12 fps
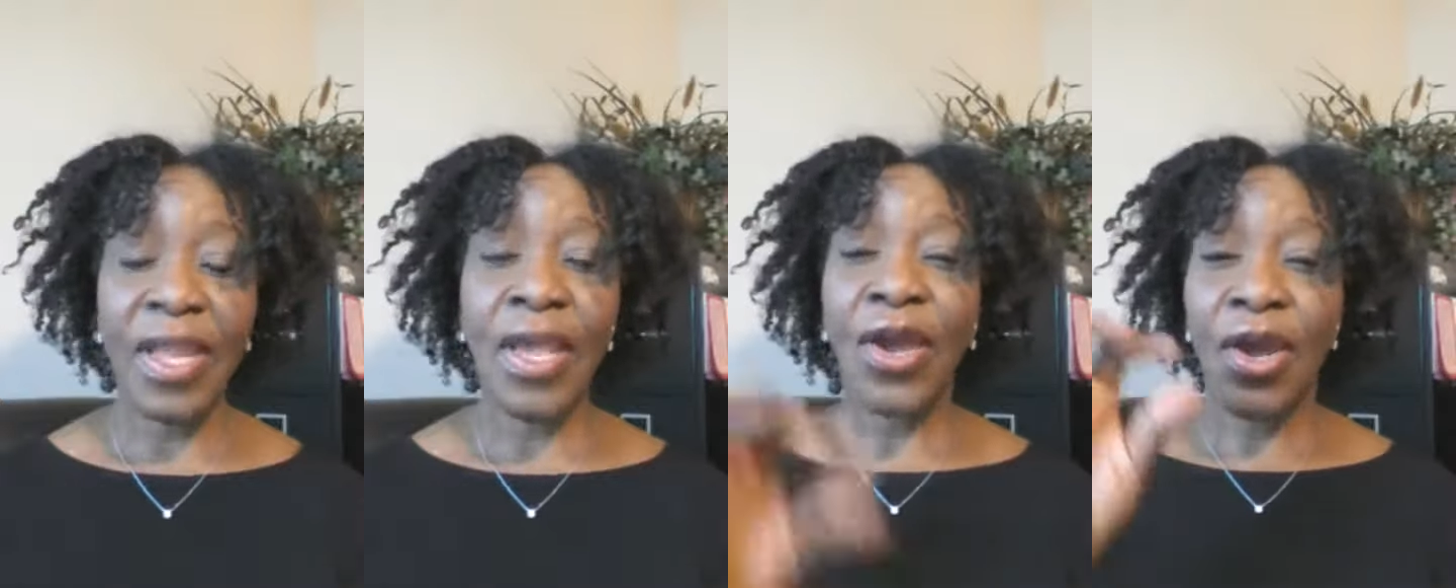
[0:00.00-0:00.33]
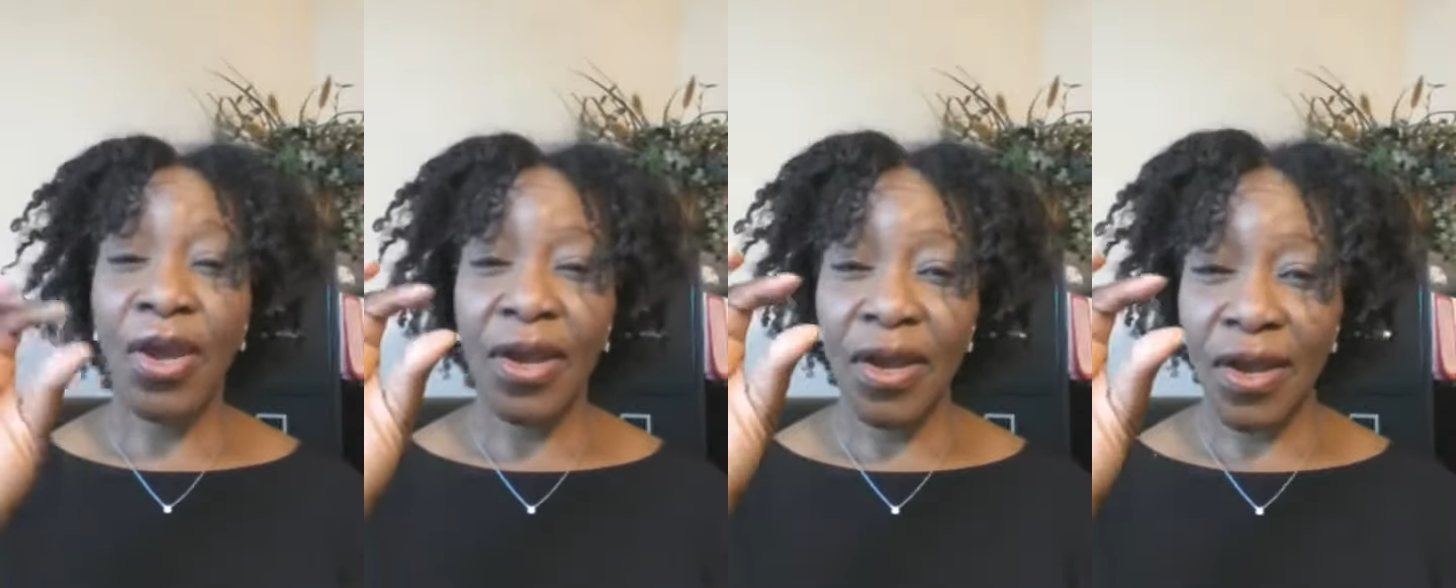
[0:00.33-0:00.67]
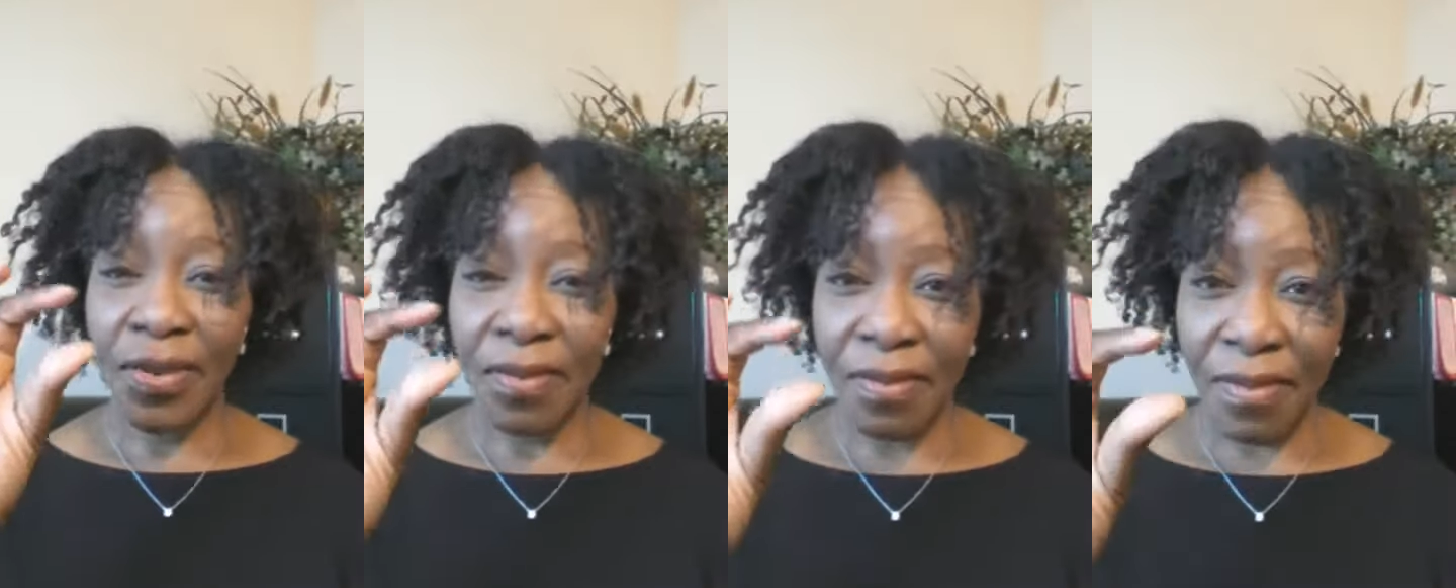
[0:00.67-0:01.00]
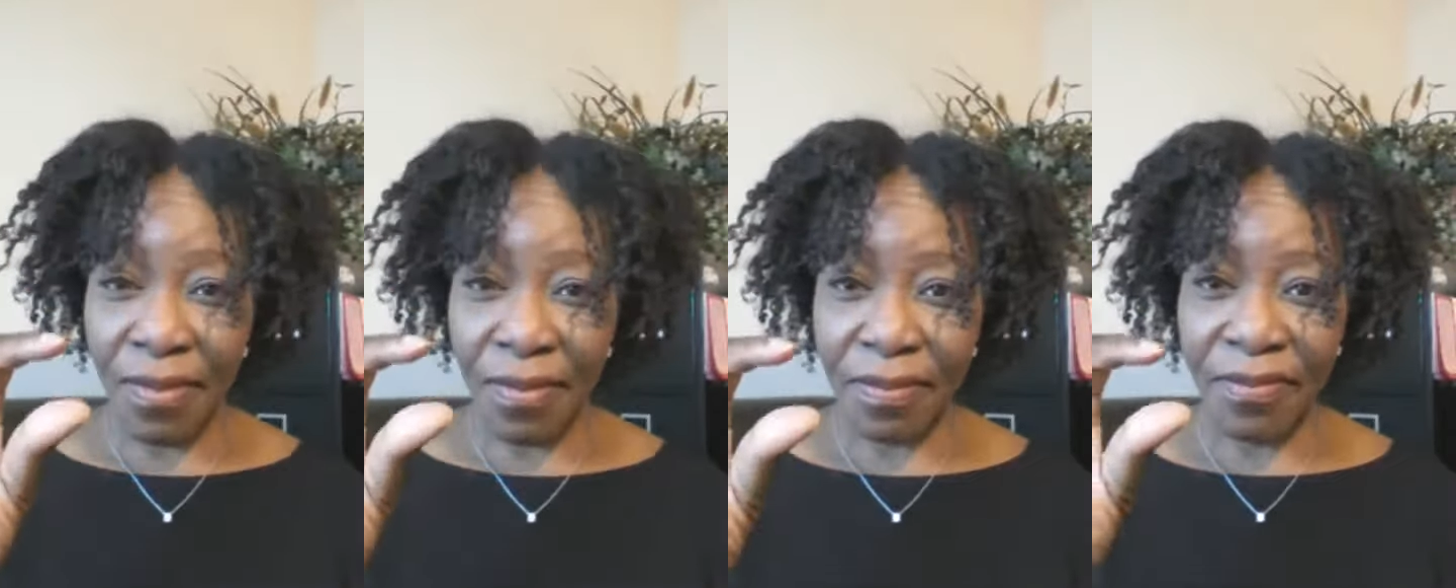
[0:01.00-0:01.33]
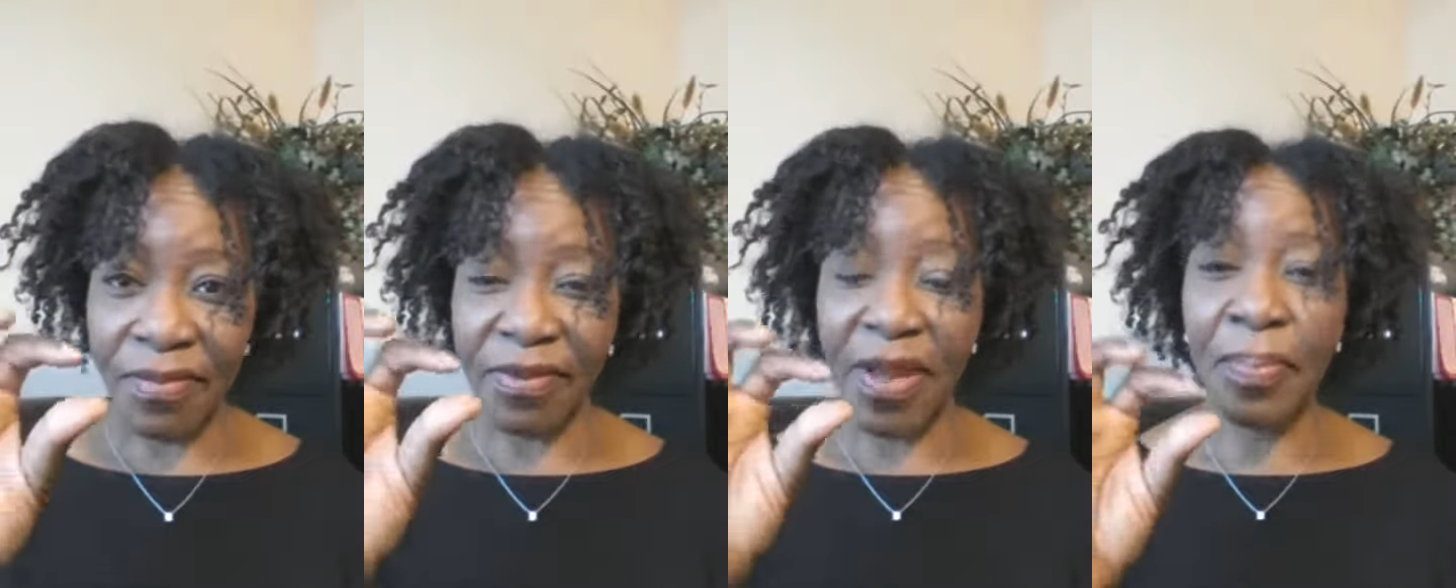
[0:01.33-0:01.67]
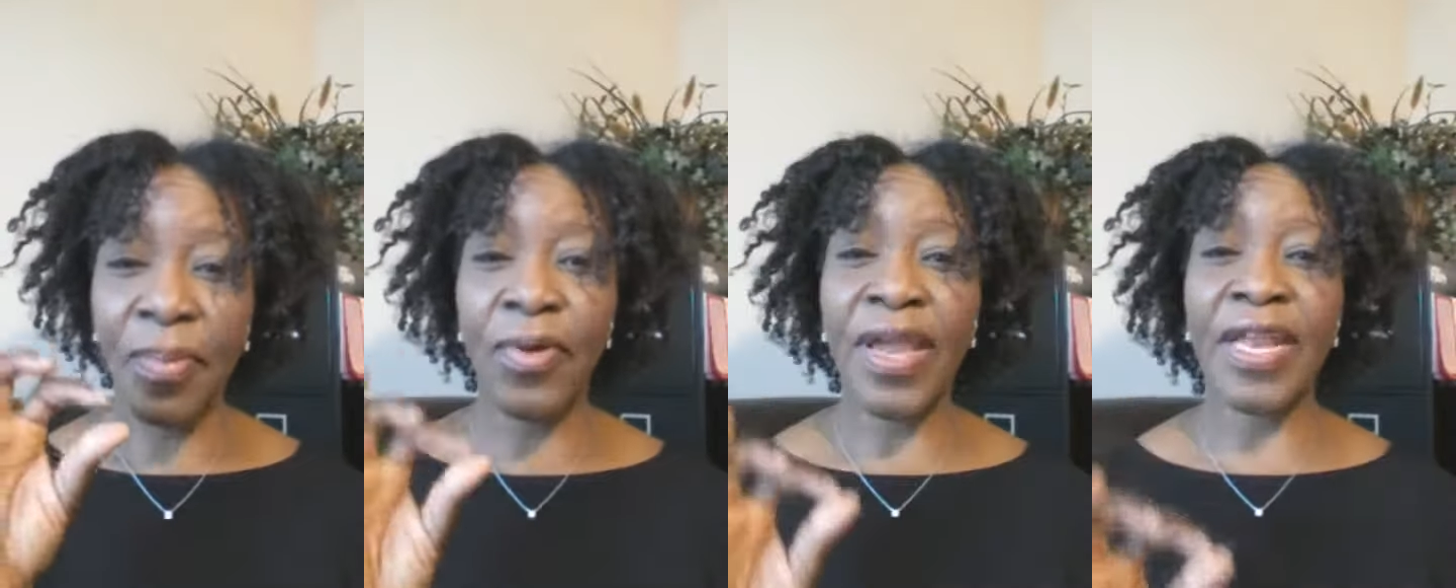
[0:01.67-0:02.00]
So pay attention to that.
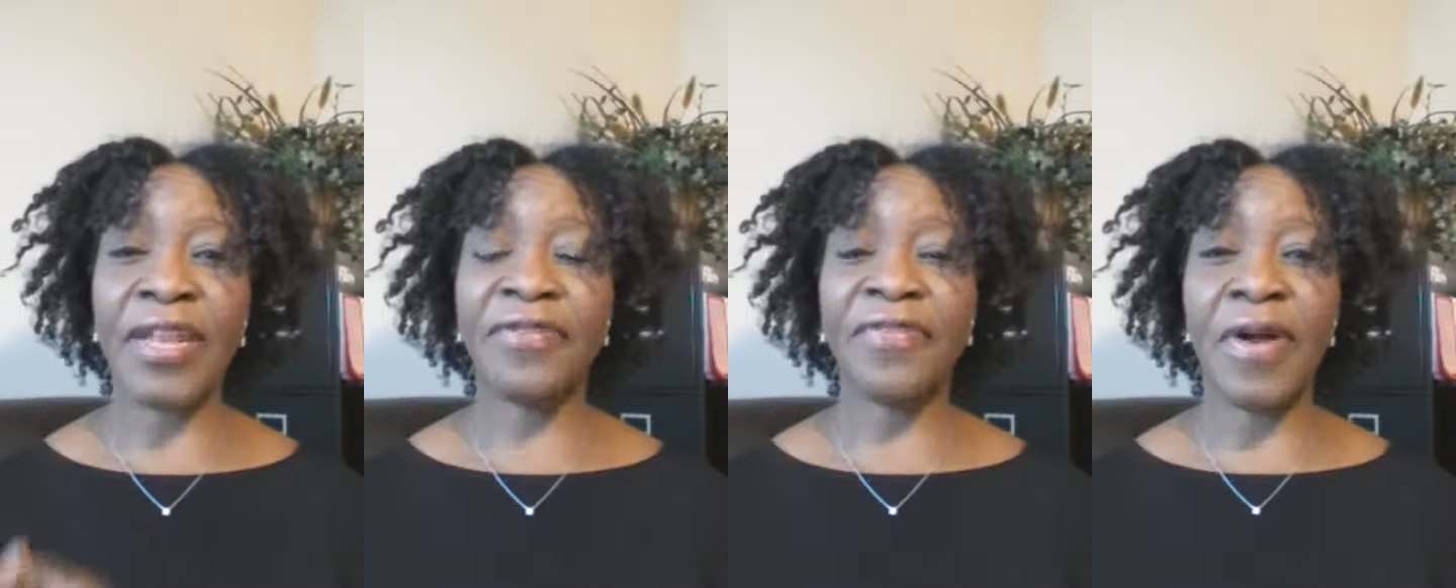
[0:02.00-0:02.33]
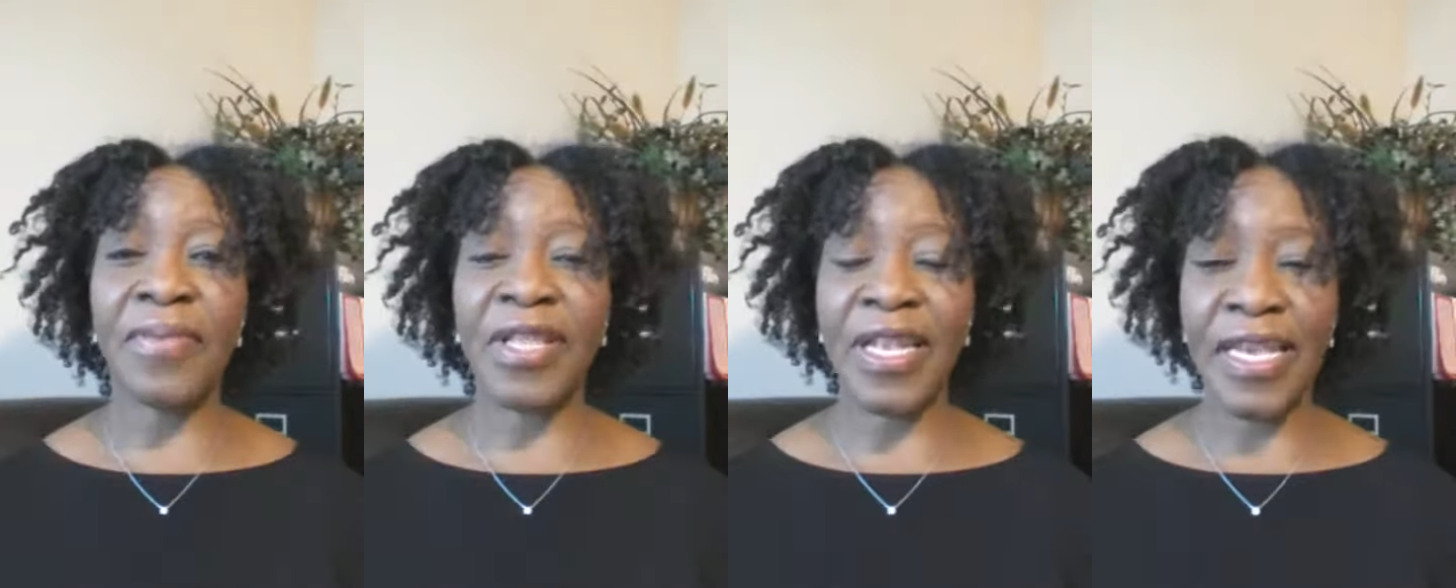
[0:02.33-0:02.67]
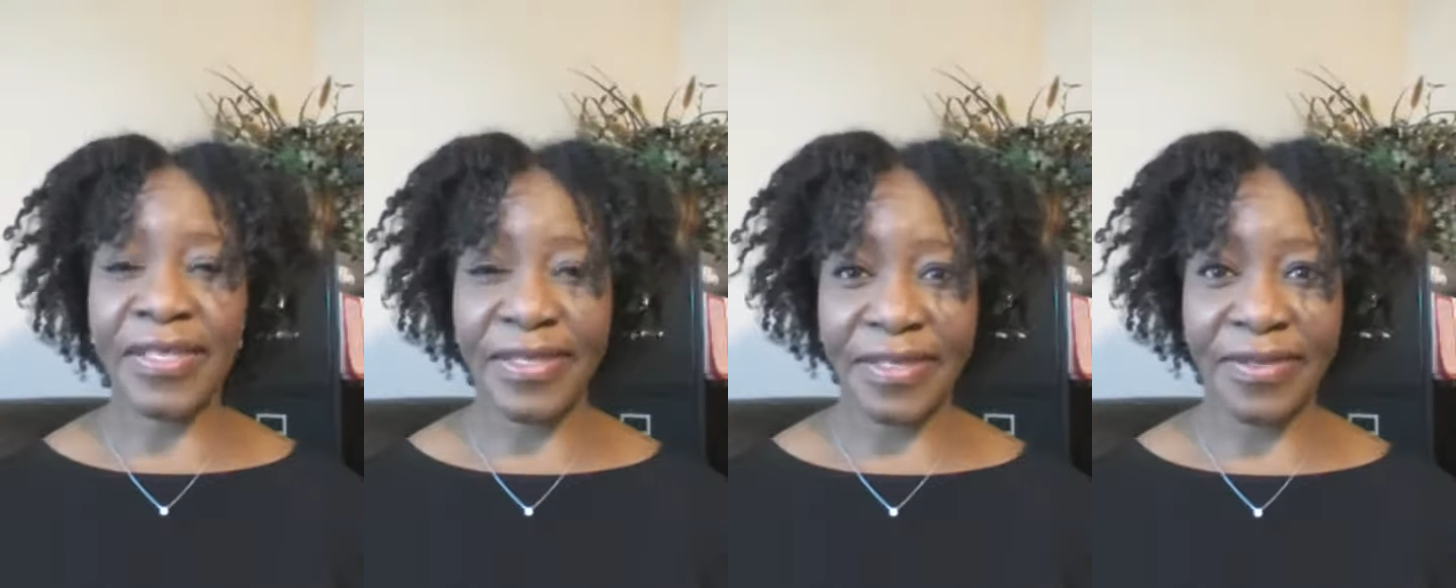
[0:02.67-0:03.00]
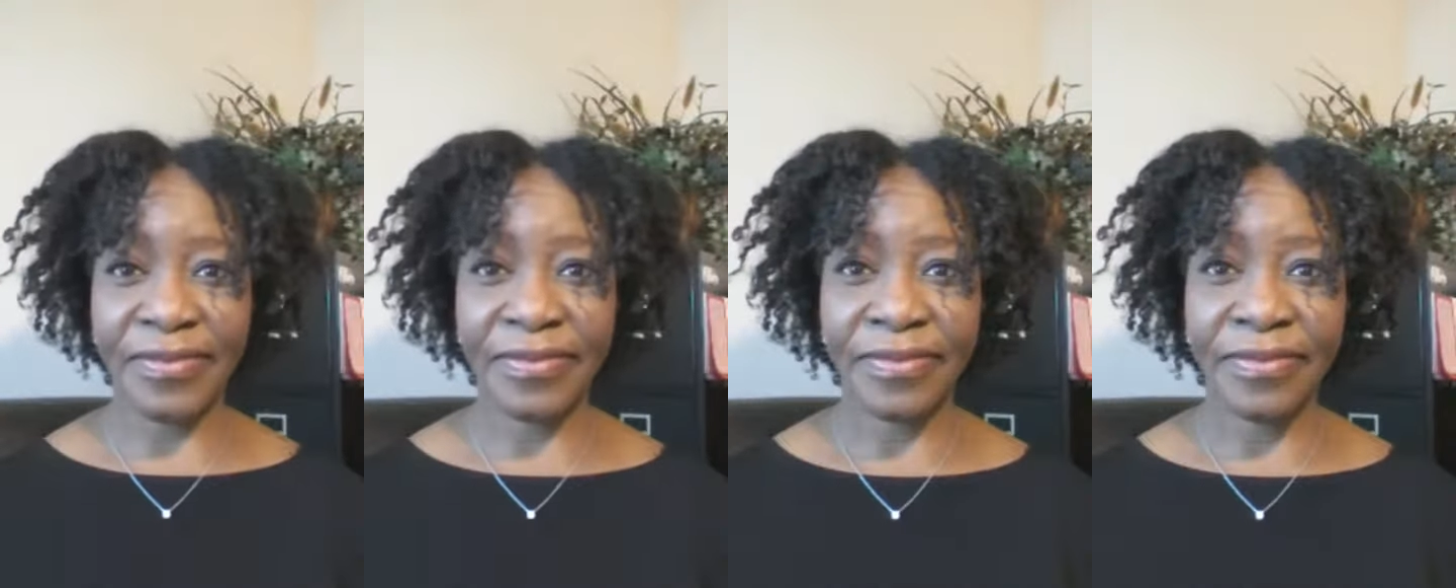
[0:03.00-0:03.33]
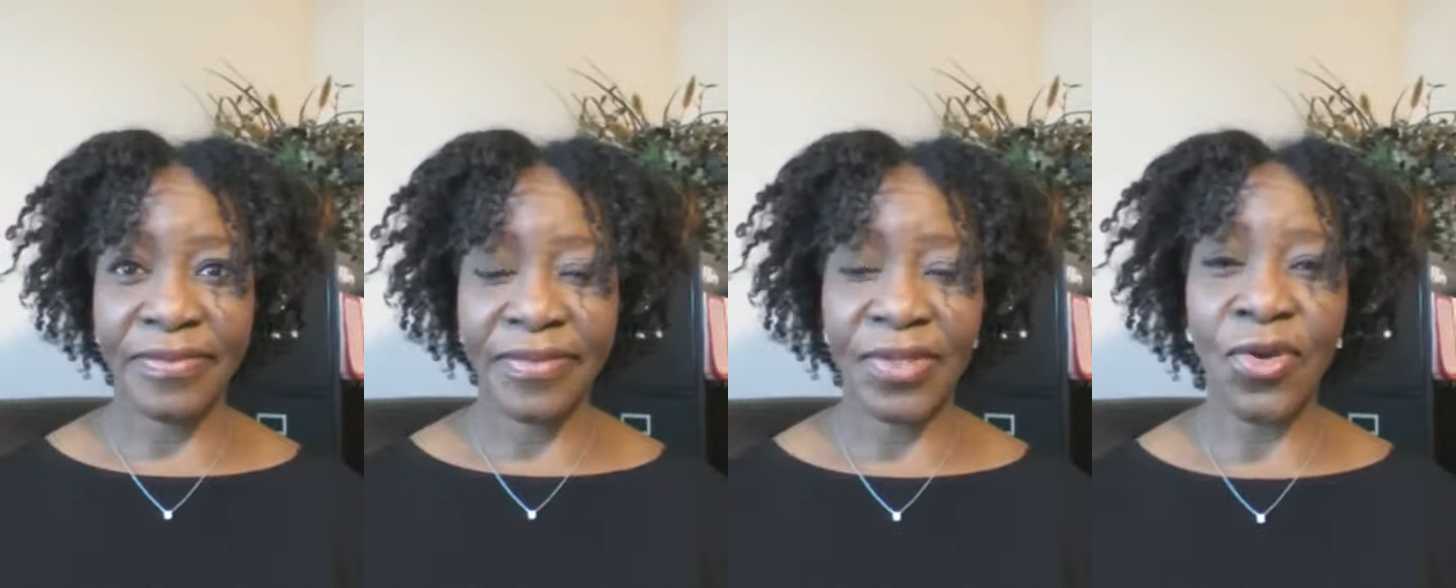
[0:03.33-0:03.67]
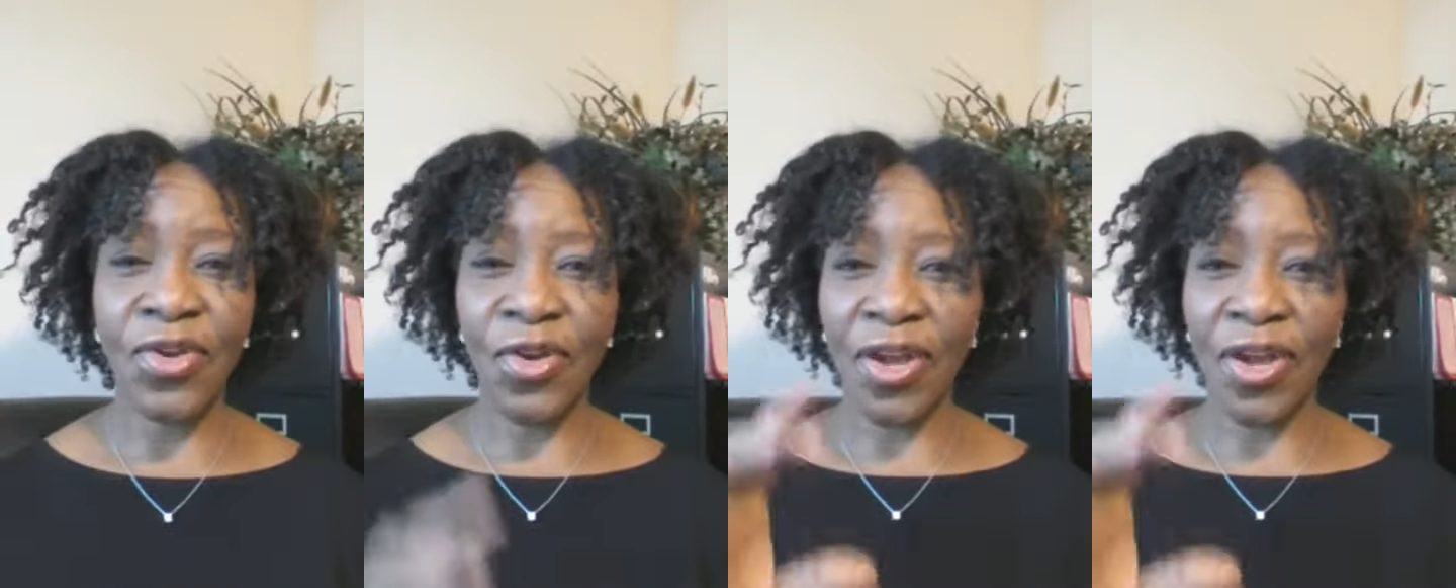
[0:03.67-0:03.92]
Next,